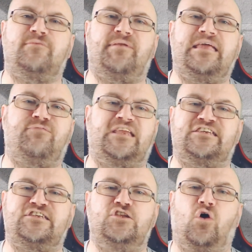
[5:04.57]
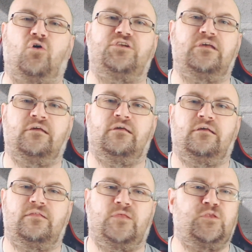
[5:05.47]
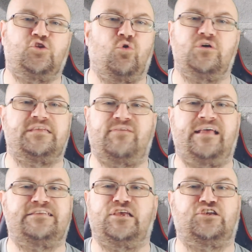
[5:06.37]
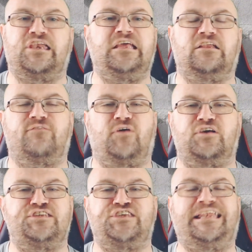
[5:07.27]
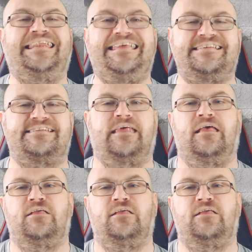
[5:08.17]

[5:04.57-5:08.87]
to believe that it's not, then the Tories have had such legal advice since at least